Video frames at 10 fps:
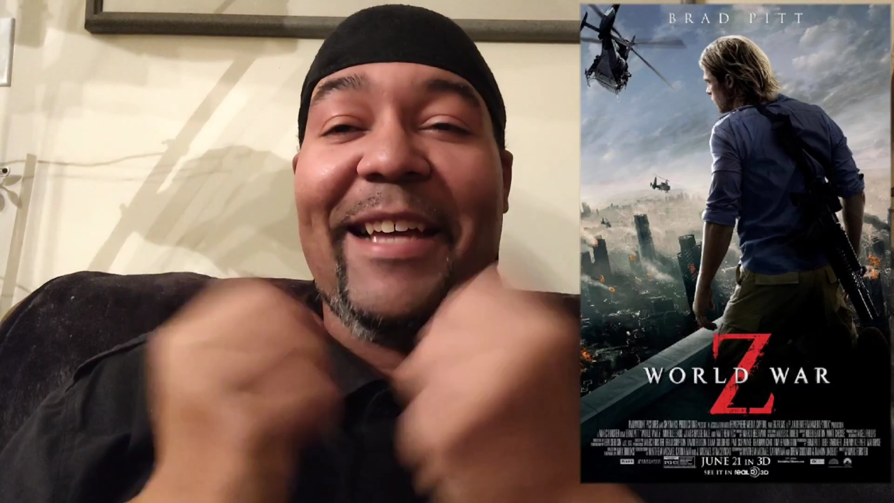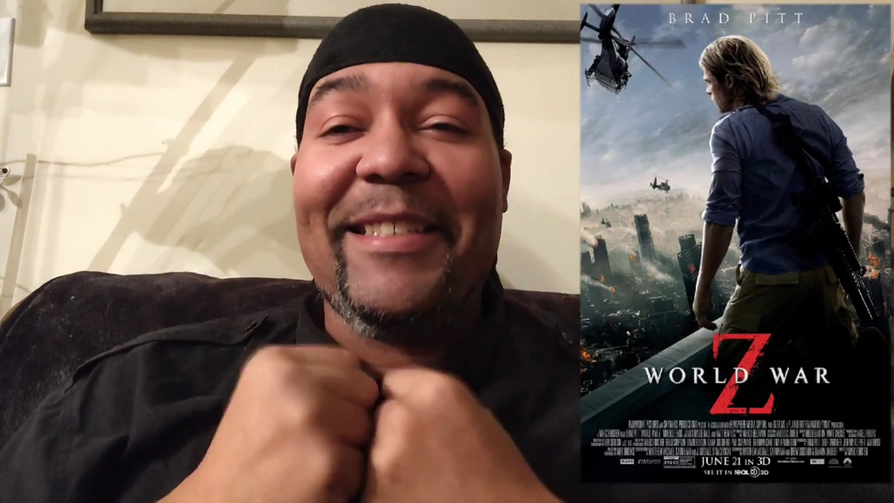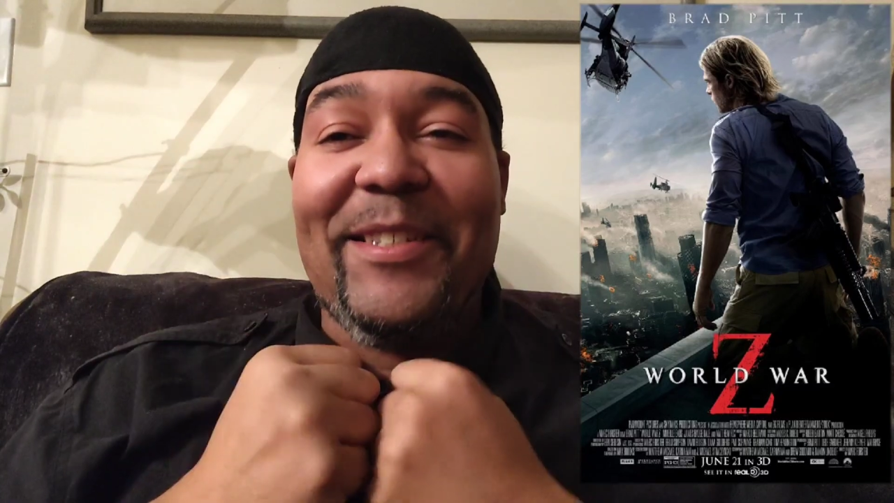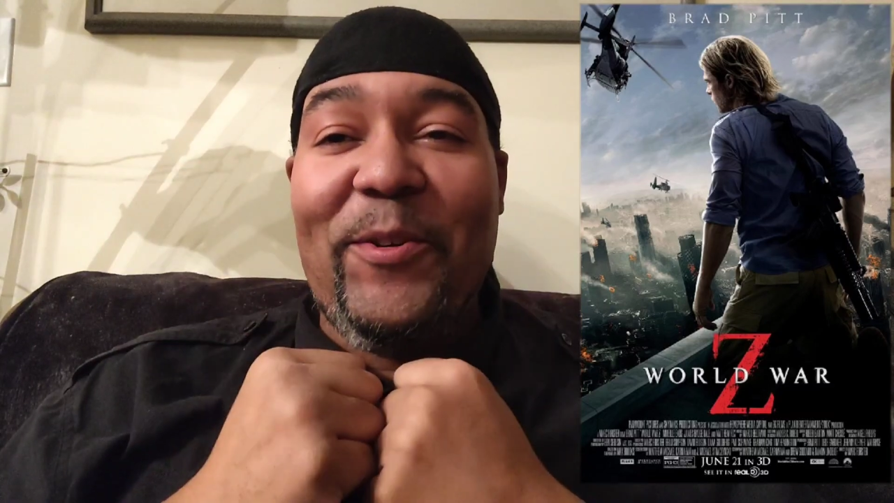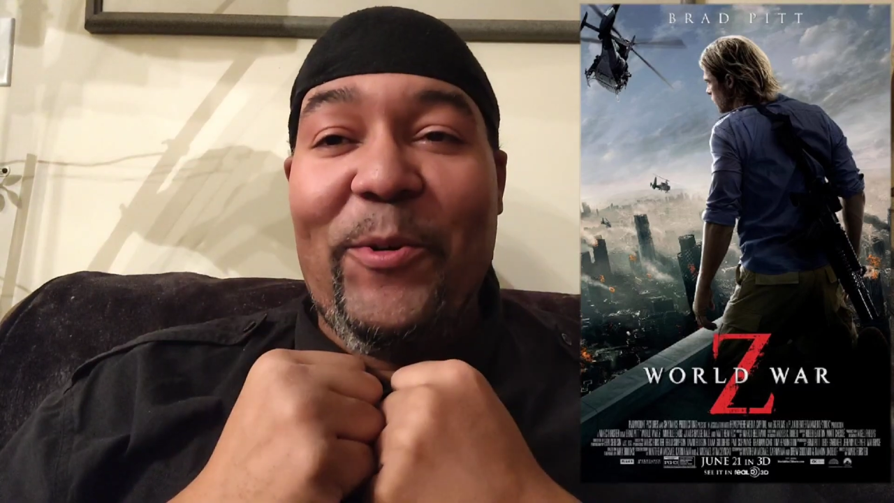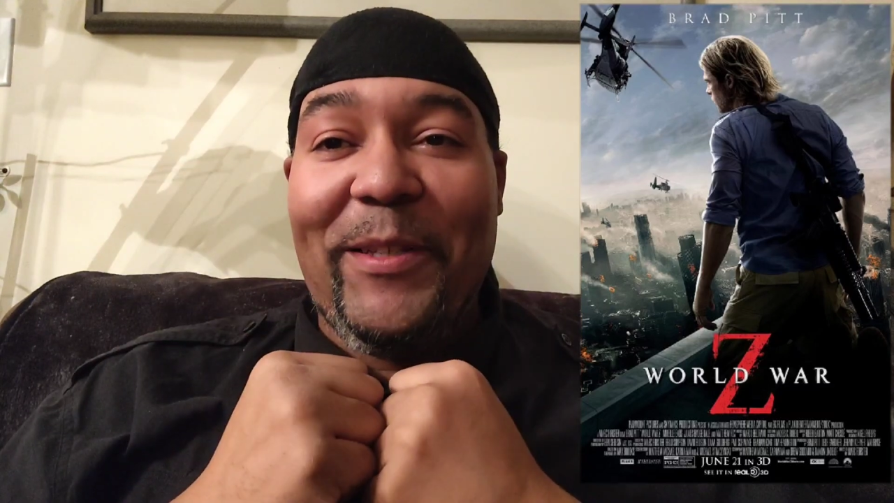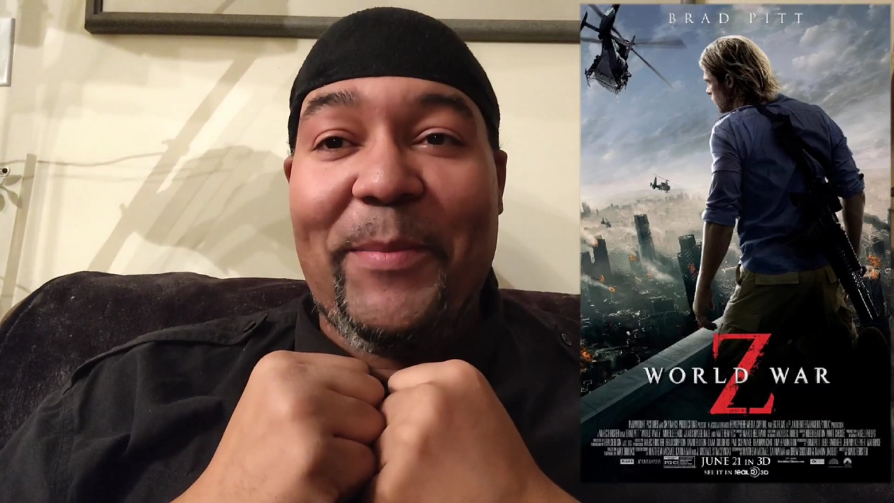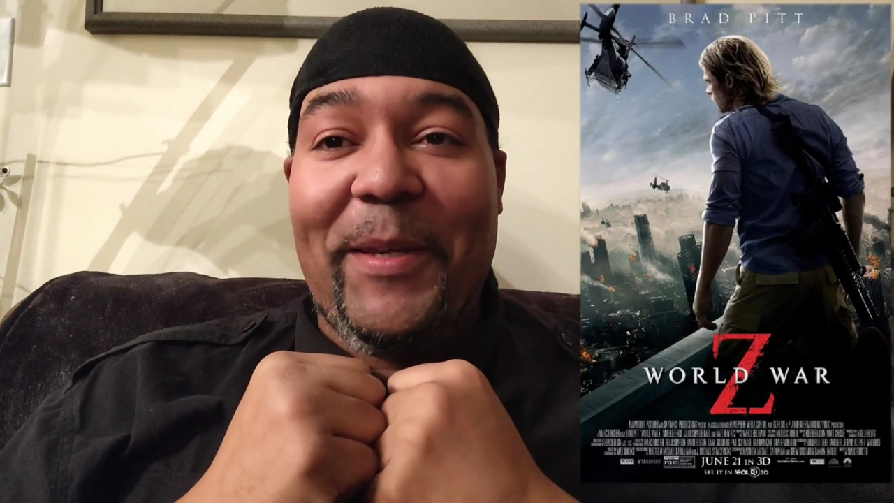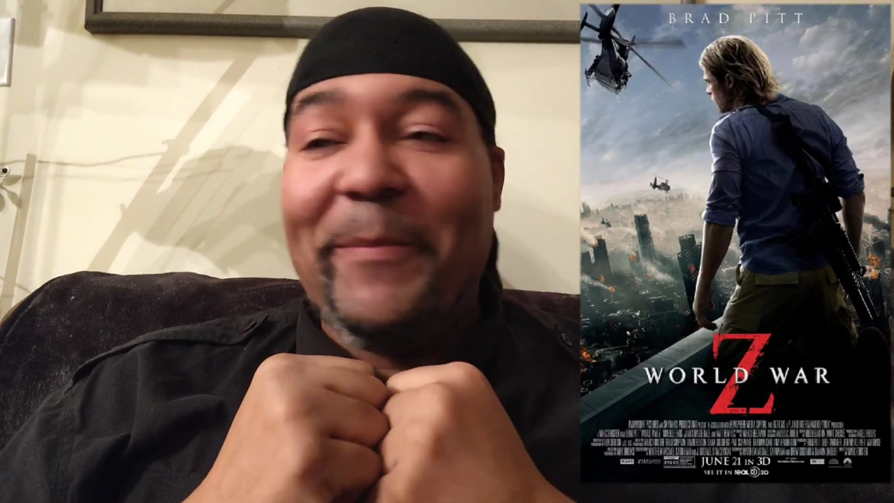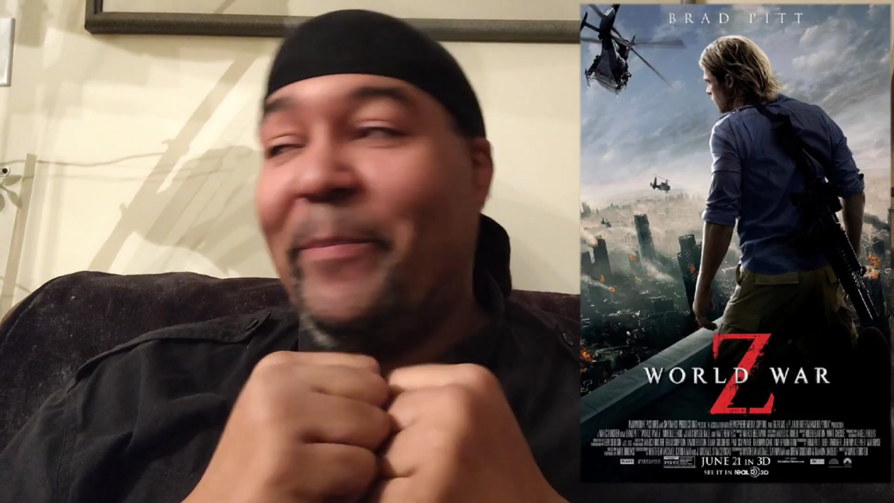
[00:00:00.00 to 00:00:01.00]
annoys me.